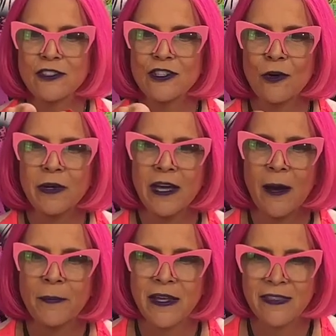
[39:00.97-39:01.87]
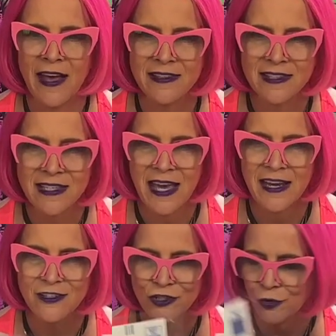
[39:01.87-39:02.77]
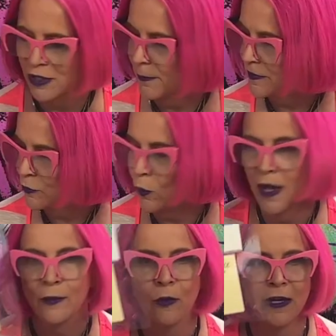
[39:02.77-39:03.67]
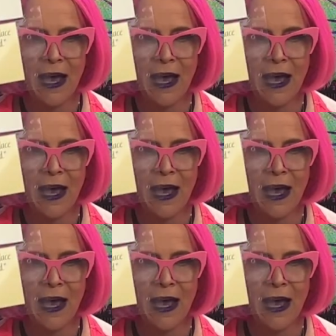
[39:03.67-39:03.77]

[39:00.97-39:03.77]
showing up in that scan. It's showing up as white when it